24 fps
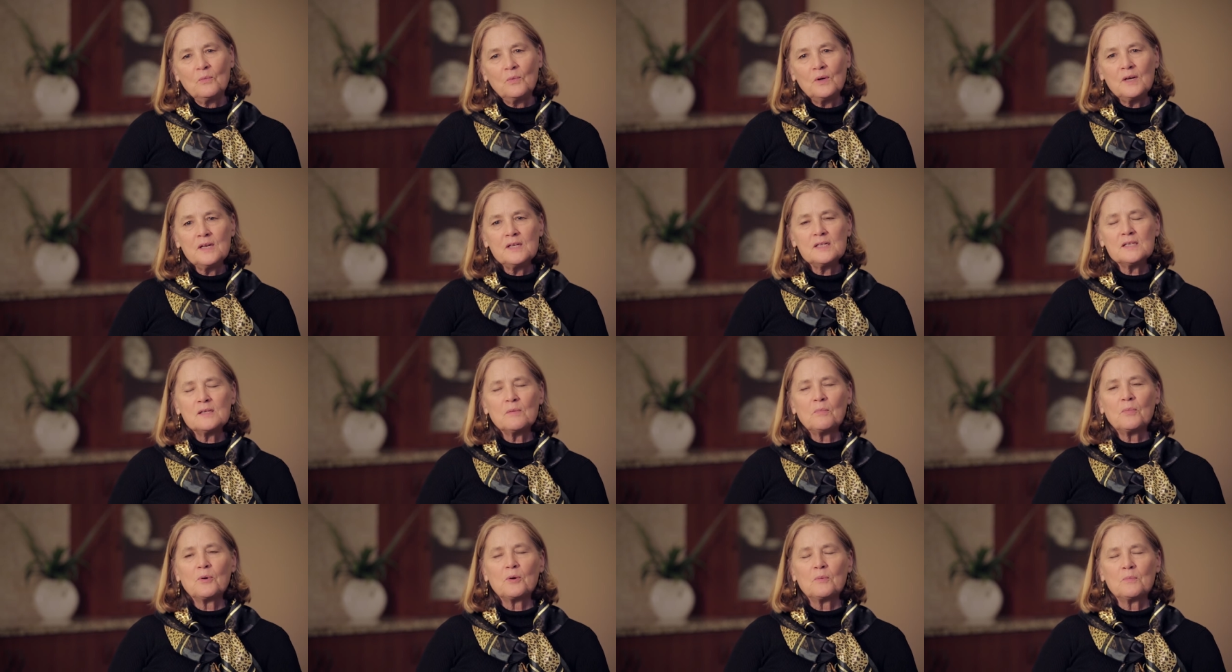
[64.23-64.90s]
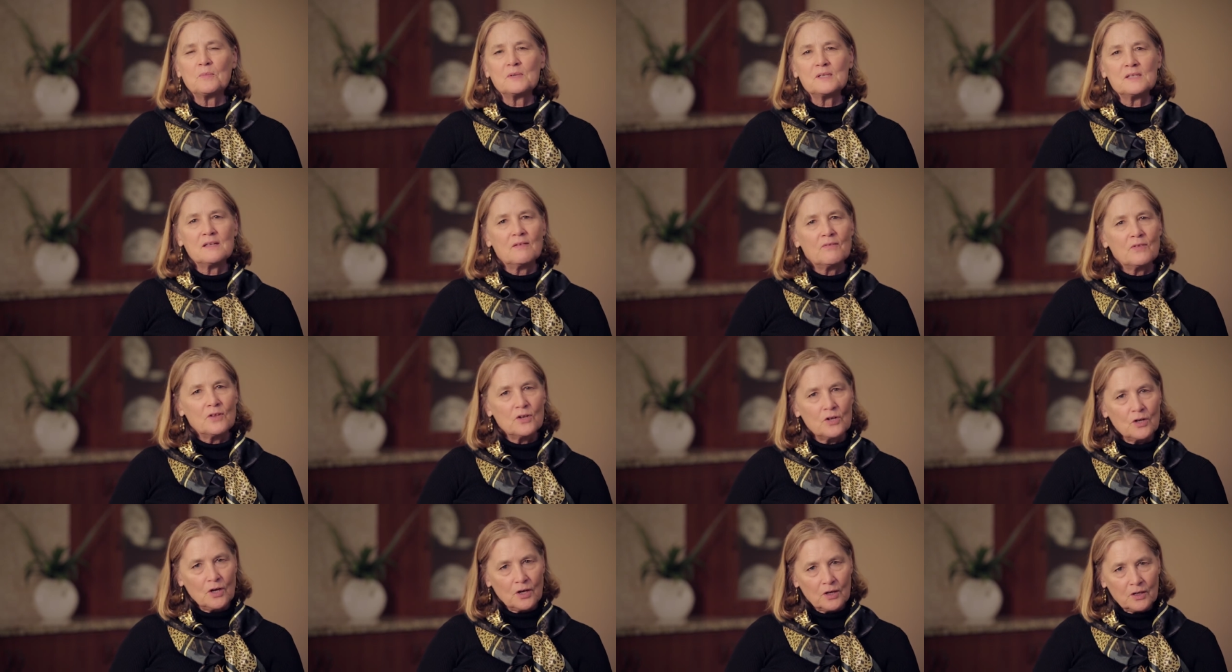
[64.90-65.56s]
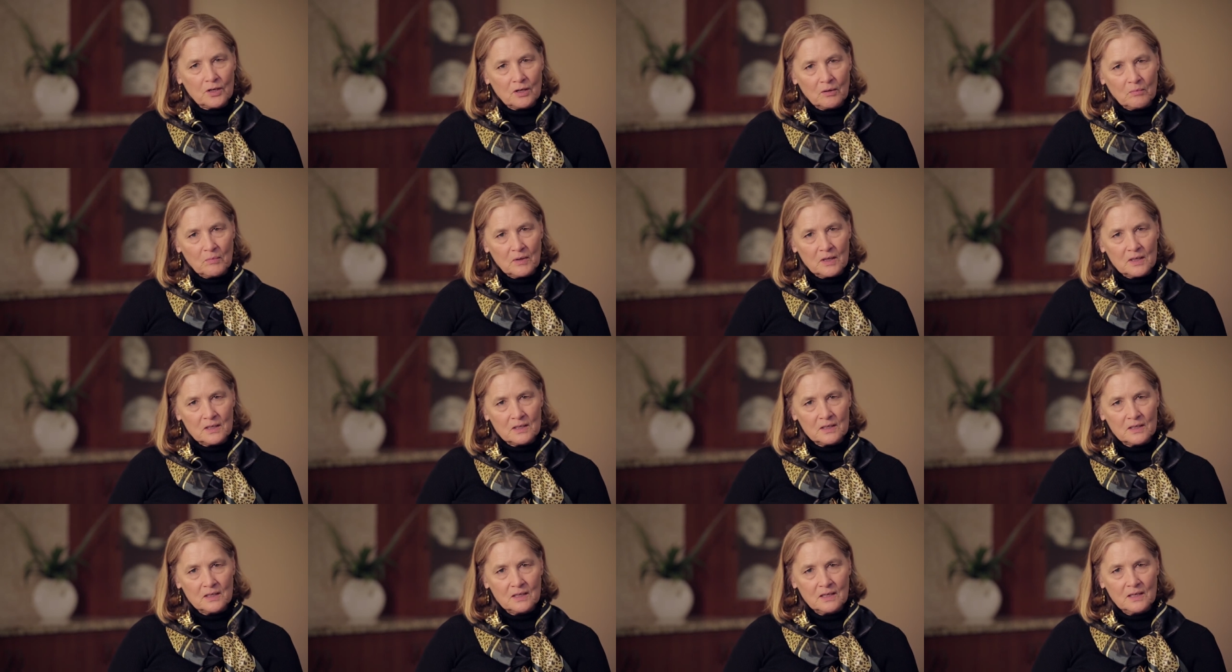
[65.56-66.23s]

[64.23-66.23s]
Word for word: what is the purpose of the document?